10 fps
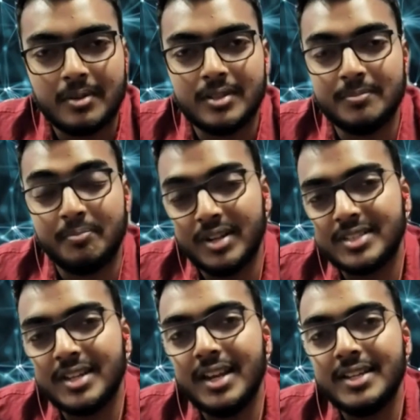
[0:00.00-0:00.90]

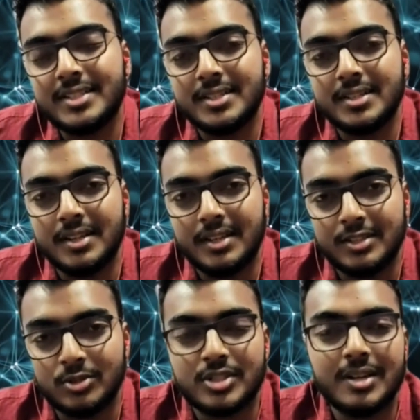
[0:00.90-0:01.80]
personalized
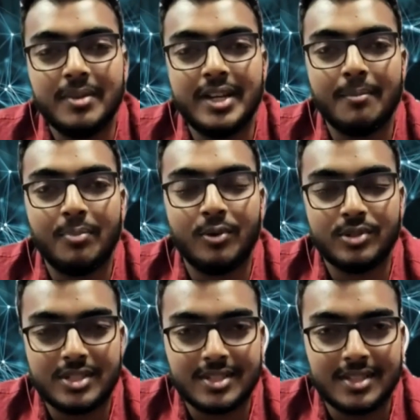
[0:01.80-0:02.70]
social media
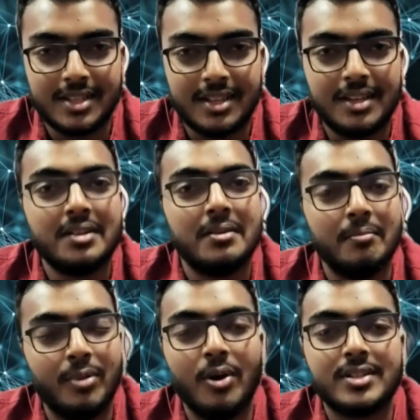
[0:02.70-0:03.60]
posts,
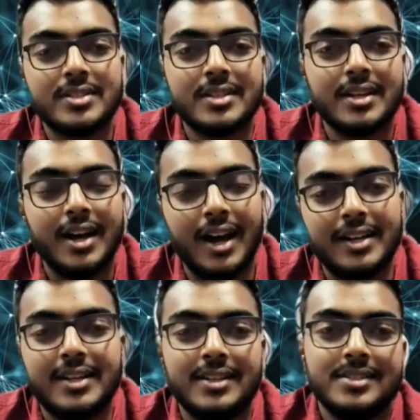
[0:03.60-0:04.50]
blogs,
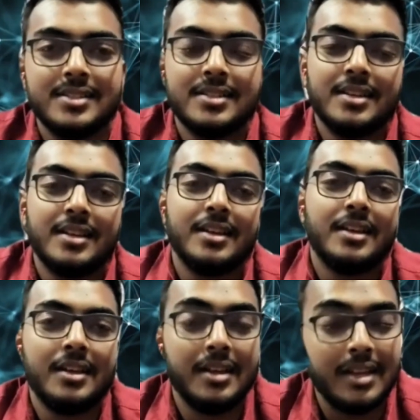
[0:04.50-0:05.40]
articles,
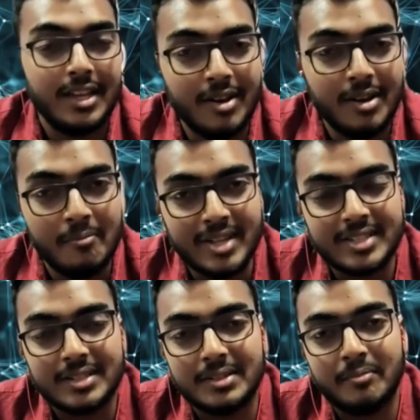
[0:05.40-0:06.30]
even
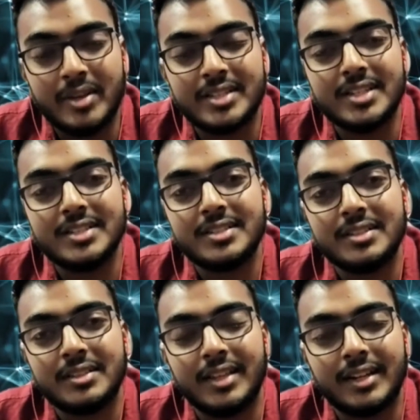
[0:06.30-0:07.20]
messages
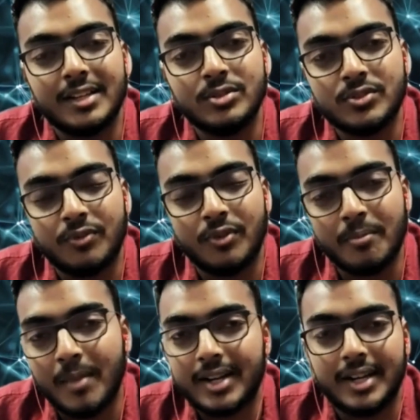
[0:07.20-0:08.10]
that are used for
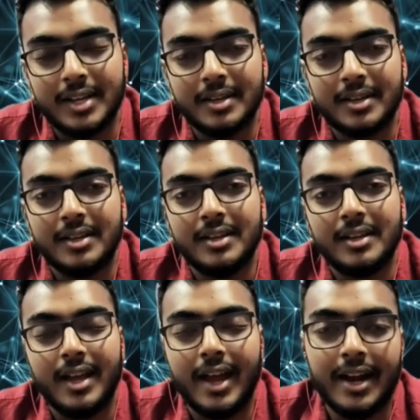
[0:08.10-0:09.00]
marketing,
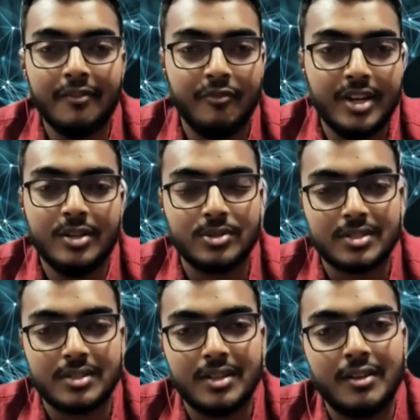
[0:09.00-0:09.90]
and videos
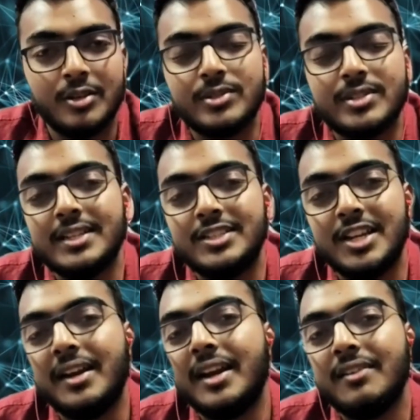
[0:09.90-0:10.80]
using
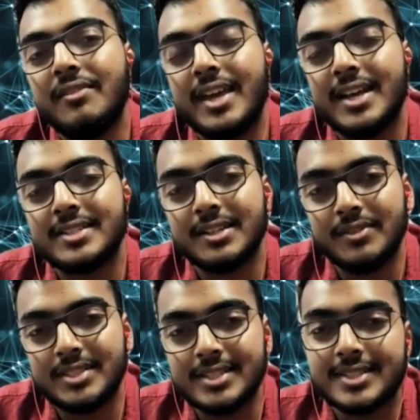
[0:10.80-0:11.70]
generative AI
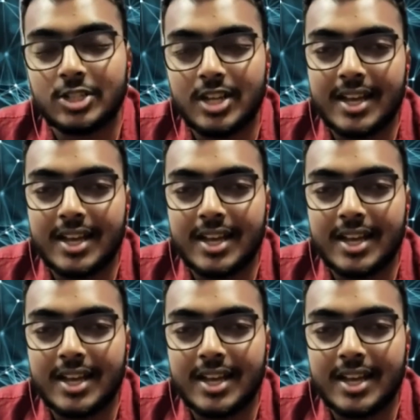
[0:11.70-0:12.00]
services such as